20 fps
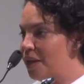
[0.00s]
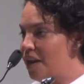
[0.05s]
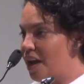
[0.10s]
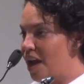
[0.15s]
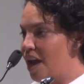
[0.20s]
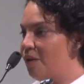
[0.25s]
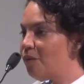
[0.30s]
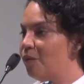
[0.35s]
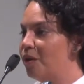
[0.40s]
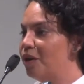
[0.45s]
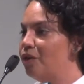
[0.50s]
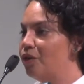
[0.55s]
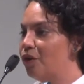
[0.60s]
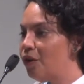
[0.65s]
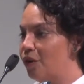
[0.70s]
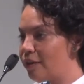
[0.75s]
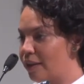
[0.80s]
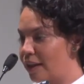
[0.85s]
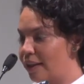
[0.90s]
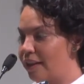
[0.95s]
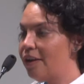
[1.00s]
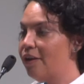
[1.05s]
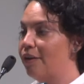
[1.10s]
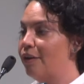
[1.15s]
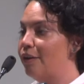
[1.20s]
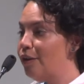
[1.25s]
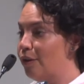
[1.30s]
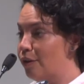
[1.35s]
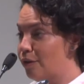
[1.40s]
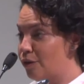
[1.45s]
and we know that they're
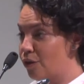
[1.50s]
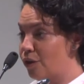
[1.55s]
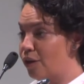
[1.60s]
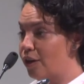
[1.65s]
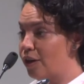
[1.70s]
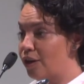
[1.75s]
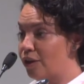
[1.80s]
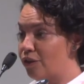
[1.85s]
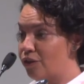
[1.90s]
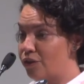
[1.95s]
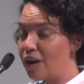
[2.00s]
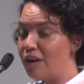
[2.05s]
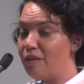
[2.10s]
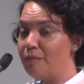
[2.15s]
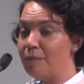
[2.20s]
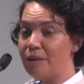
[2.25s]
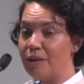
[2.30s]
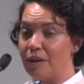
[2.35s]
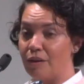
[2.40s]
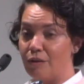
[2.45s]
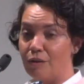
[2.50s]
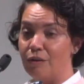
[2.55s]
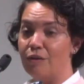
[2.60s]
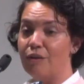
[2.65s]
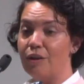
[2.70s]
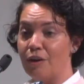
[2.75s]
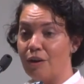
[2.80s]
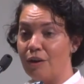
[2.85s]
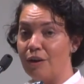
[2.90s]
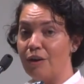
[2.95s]
going to not only strive but they're also
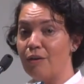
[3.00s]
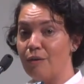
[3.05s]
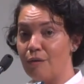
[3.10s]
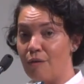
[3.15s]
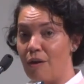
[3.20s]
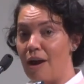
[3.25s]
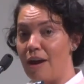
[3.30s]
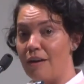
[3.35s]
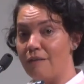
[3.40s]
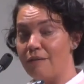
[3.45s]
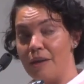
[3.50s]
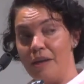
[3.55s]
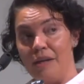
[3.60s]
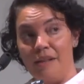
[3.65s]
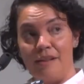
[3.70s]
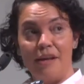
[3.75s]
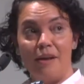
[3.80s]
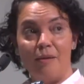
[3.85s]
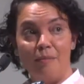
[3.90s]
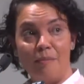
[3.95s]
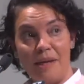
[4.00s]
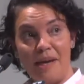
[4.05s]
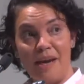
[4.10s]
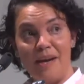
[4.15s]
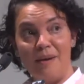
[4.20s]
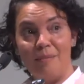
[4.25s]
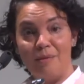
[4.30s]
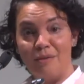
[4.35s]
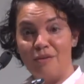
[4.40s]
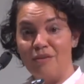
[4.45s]
going to thrive. They'll be
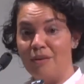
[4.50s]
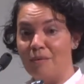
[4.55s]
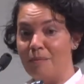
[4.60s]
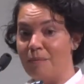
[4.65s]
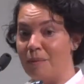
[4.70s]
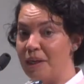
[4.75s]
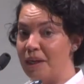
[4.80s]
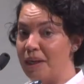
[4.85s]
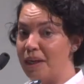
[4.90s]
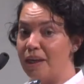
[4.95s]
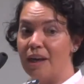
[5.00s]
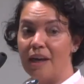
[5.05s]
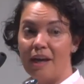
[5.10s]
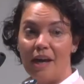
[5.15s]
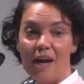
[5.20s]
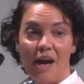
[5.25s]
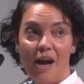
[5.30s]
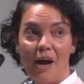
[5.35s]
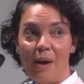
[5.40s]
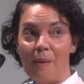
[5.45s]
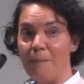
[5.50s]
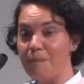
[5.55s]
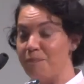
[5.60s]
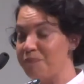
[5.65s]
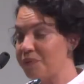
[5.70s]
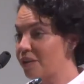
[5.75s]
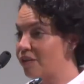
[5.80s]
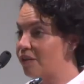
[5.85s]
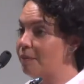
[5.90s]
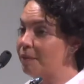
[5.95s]
able to be um,
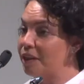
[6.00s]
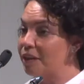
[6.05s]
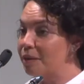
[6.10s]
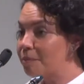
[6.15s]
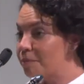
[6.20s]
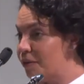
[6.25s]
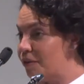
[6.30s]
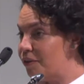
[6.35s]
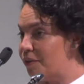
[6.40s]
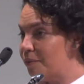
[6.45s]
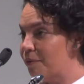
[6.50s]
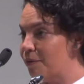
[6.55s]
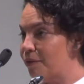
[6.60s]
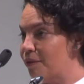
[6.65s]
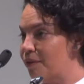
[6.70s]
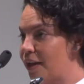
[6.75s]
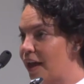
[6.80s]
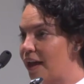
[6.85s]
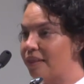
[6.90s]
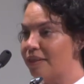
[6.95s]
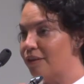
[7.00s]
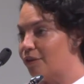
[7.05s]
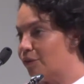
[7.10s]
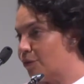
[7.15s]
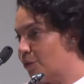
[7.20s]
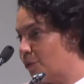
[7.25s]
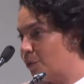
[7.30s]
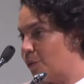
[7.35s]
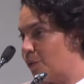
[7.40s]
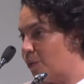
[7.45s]
to be the principals at the
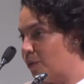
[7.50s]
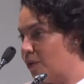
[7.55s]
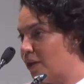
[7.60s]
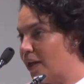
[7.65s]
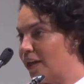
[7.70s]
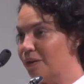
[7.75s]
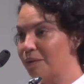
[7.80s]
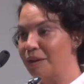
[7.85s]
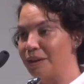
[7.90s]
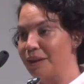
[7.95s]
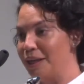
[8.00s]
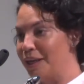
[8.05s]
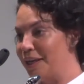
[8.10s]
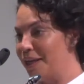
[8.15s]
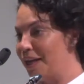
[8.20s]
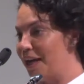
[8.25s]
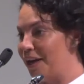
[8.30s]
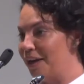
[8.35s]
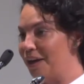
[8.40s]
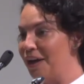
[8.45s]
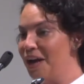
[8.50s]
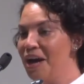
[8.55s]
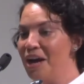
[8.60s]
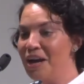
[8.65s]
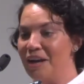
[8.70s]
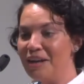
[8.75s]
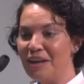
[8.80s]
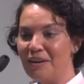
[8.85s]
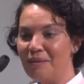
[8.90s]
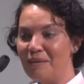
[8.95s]
school, like what the young
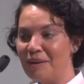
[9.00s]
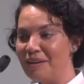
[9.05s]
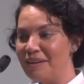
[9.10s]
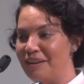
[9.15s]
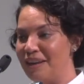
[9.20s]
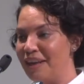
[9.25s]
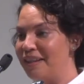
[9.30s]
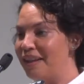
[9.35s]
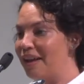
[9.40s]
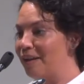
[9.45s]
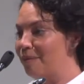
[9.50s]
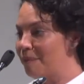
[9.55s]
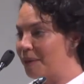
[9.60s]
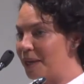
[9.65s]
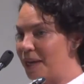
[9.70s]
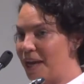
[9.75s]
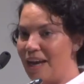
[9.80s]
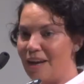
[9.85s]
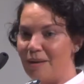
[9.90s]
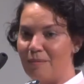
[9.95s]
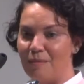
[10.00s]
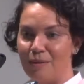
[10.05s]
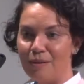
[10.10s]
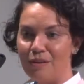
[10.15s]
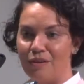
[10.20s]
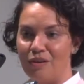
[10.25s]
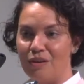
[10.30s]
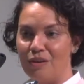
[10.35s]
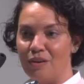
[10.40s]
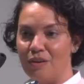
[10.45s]
young one said. They'll be able
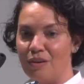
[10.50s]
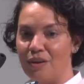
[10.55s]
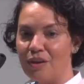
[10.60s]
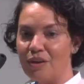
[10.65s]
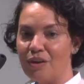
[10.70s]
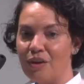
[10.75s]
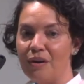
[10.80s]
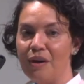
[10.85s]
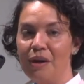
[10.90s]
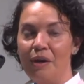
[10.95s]
to, you know,